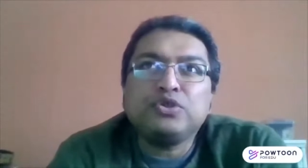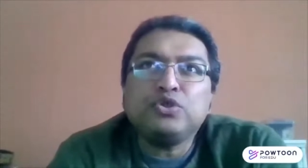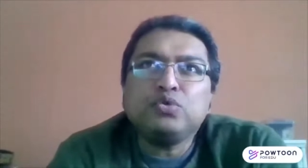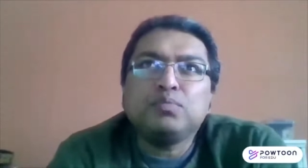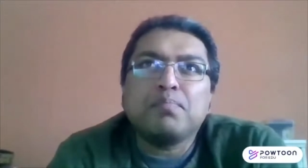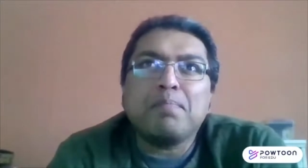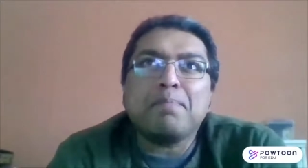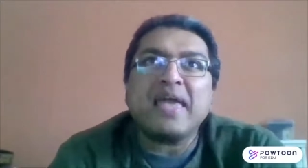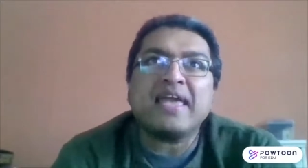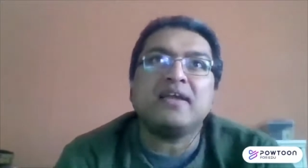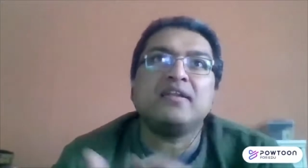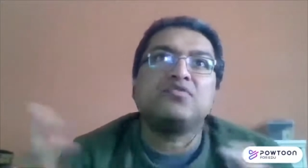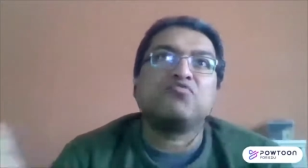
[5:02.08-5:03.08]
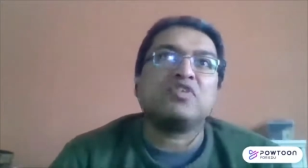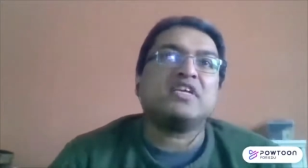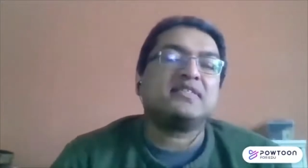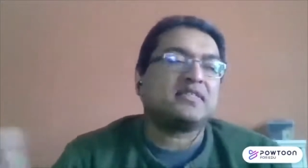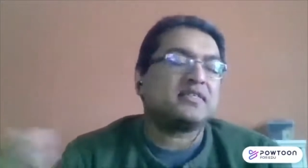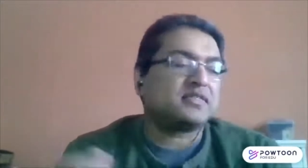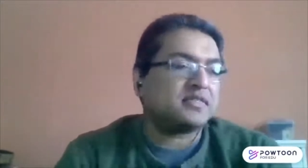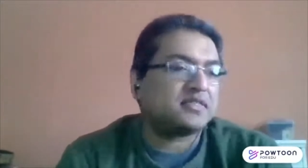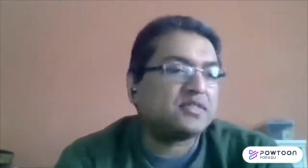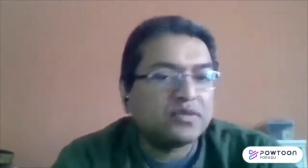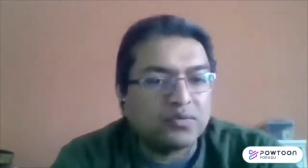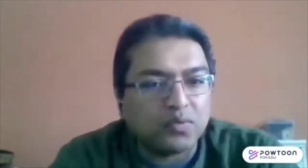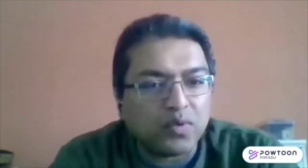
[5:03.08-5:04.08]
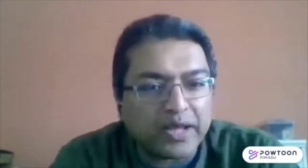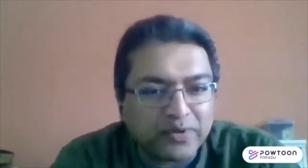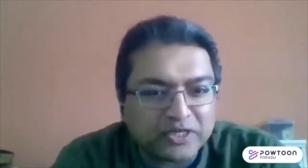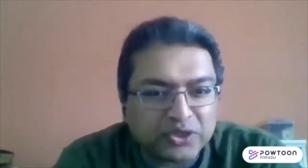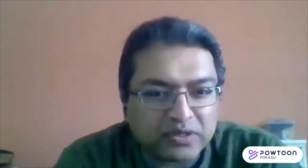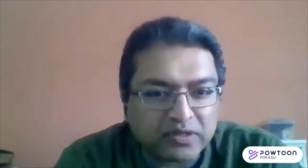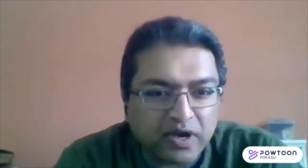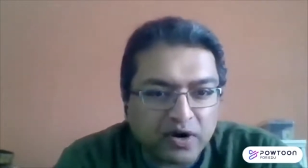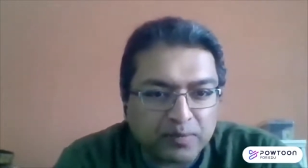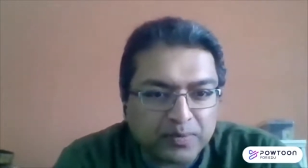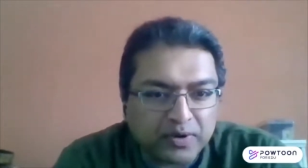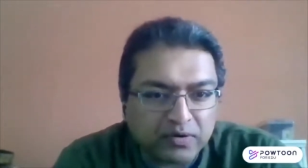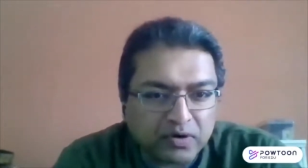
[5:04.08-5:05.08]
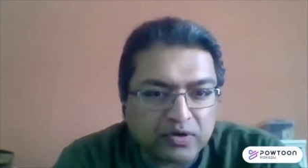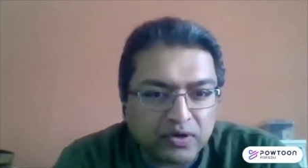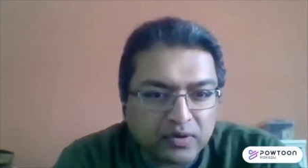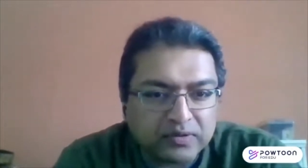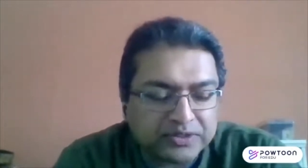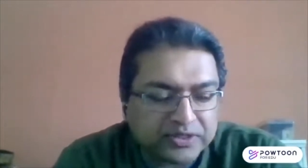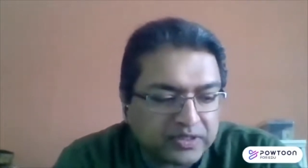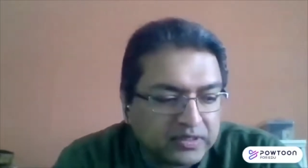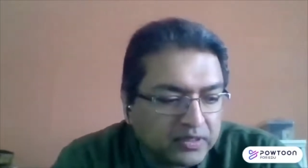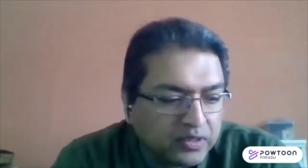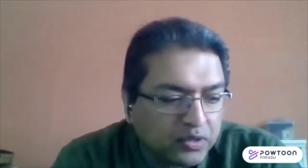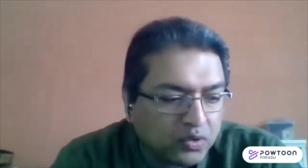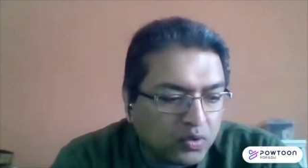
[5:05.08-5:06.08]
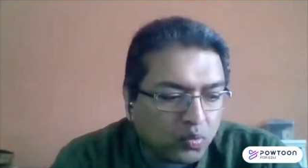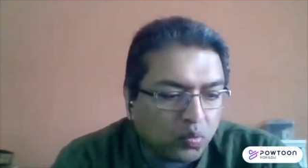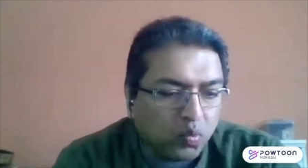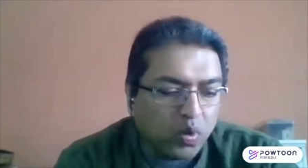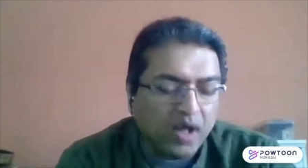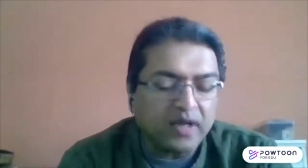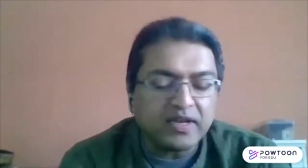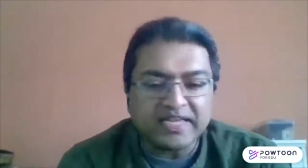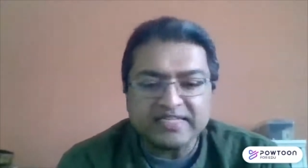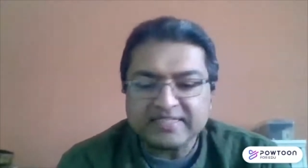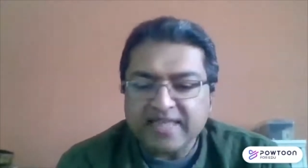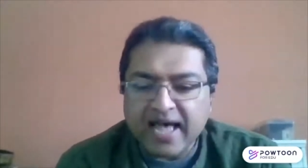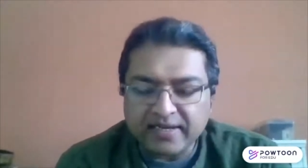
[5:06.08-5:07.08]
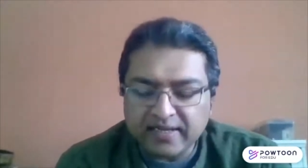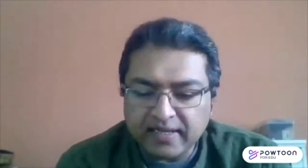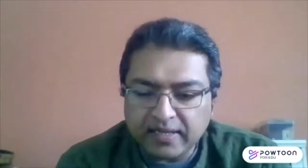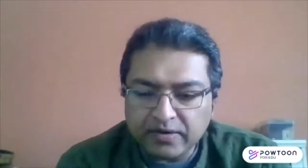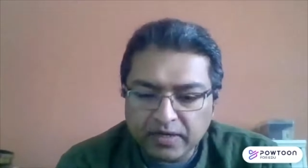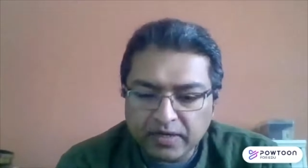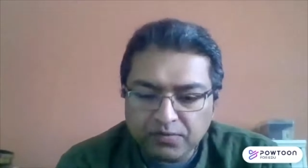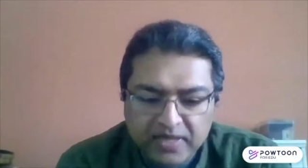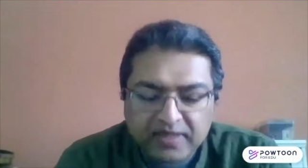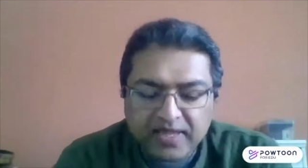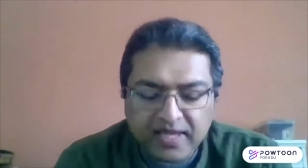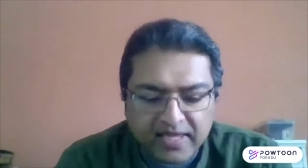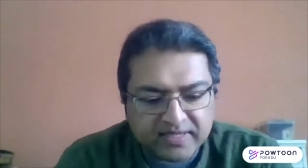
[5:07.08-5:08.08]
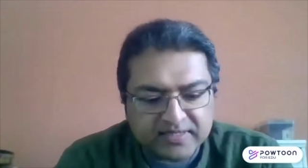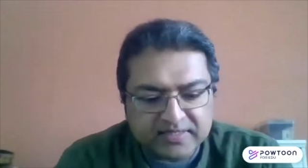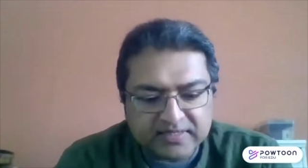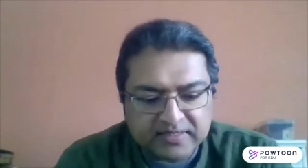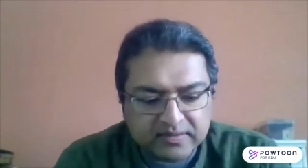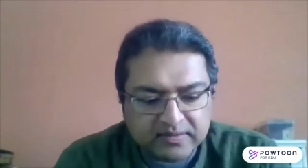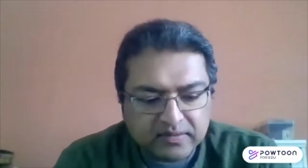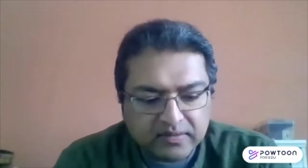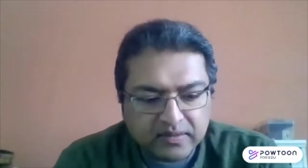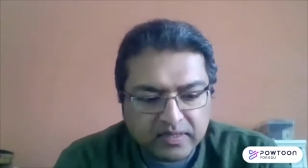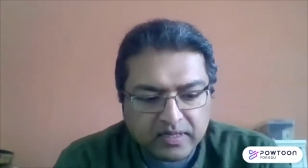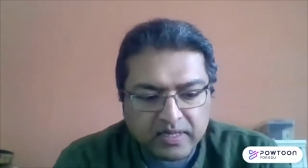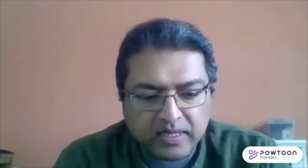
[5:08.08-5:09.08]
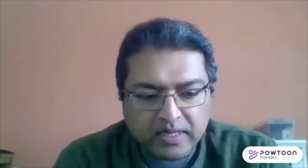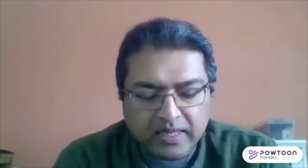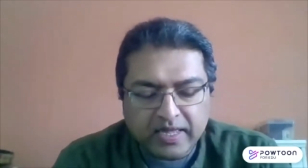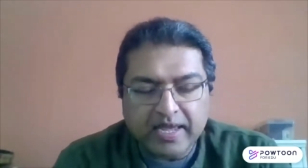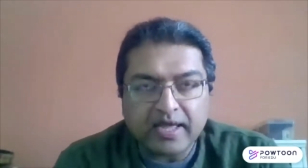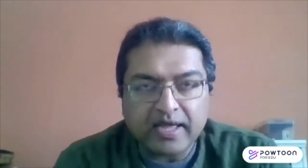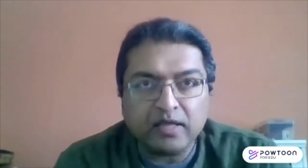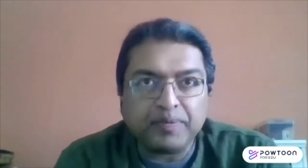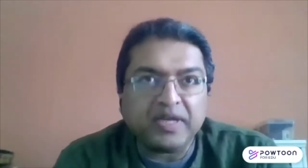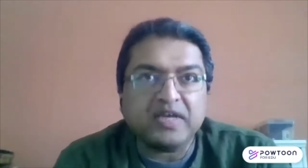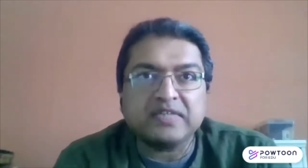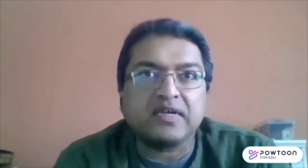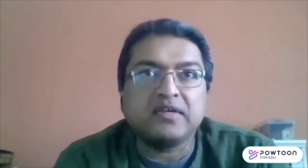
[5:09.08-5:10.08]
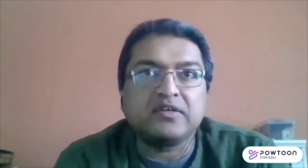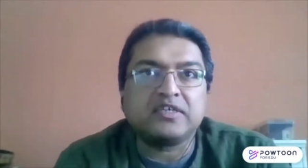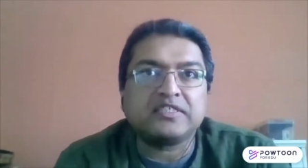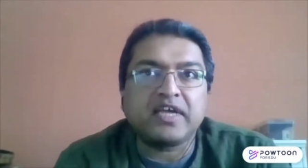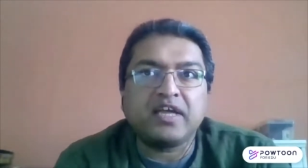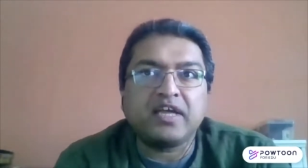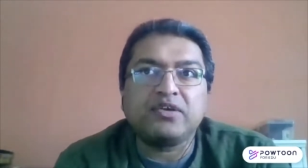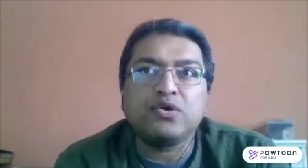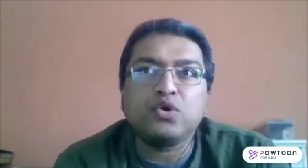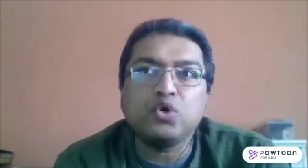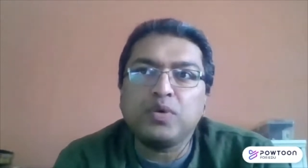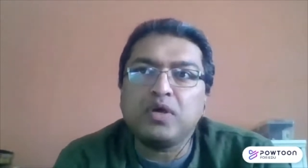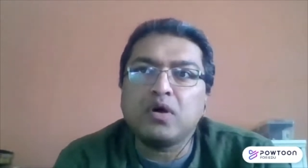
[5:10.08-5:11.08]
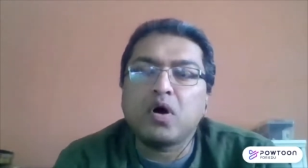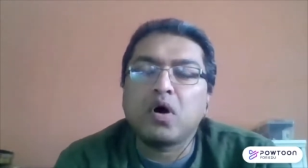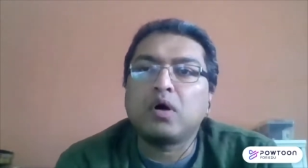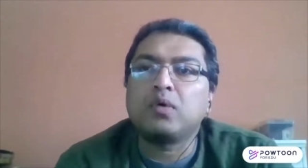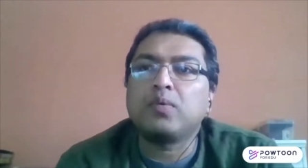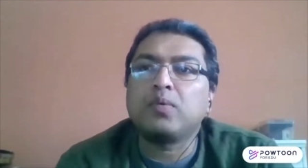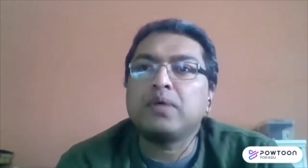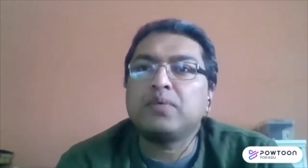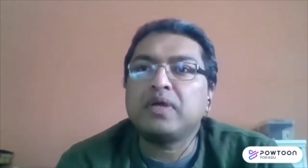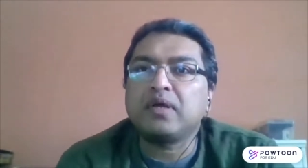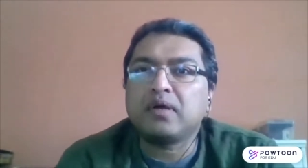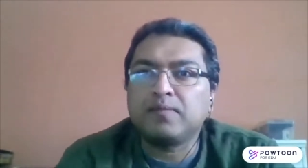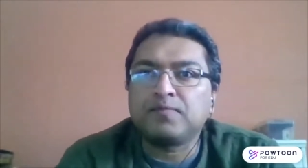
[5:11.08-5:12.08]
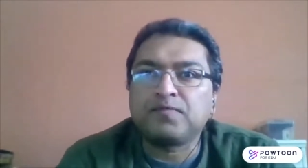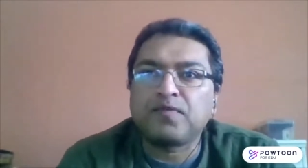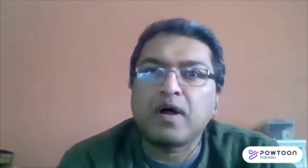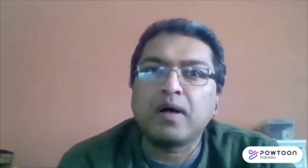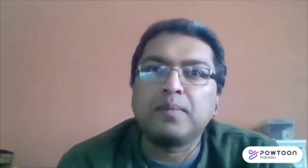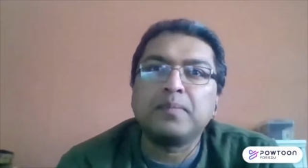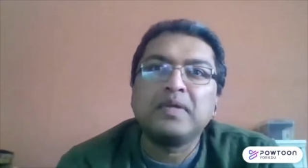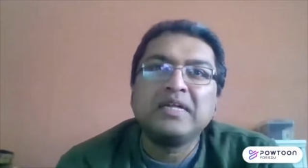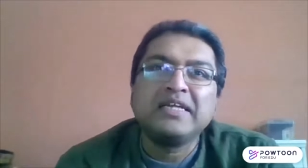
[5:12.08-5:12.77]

two main reasons why we should care about archaeology. One is that it, it really is helping us understand who we are, where we come from,